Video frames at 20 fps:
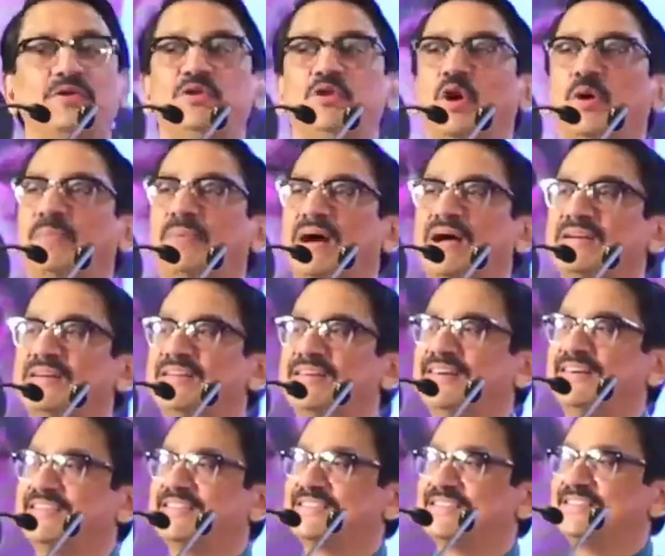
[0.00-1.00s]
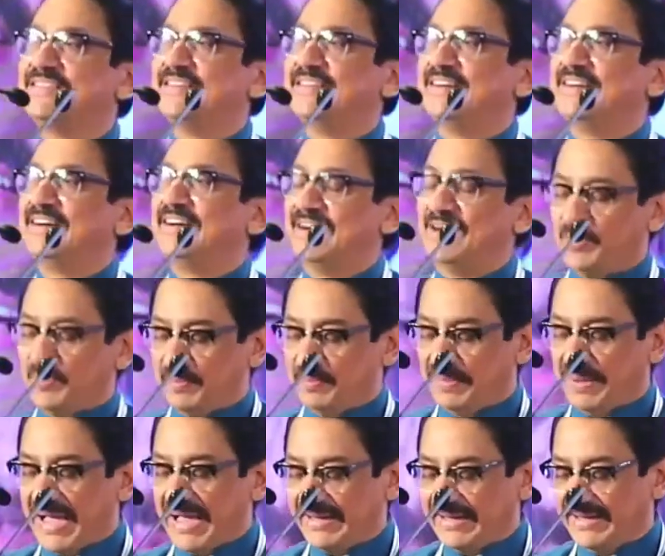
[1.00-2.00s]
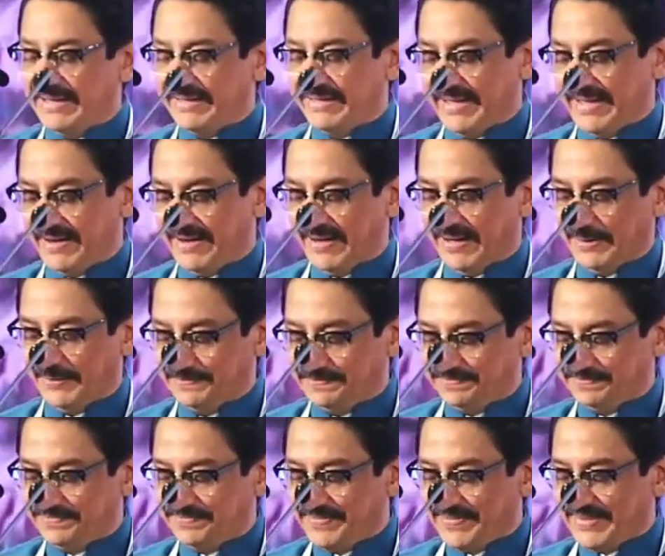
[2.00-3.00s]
your partners back in Kerala.